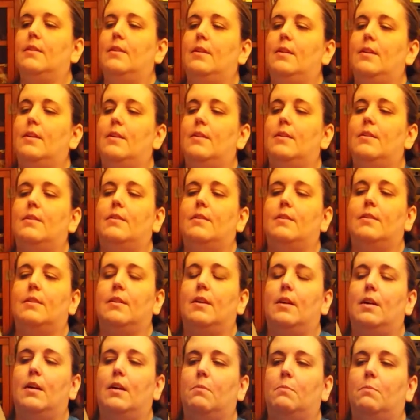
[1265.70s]
is
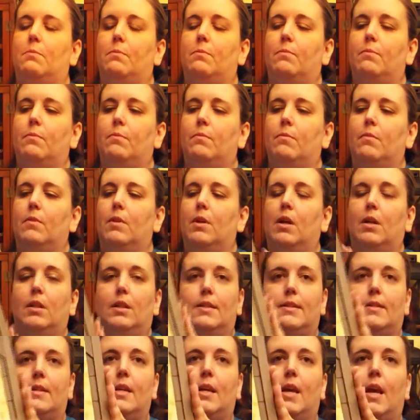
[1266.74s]
a
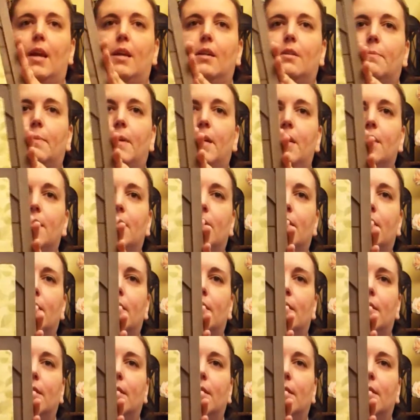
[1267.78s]
Lizzie Kate piece.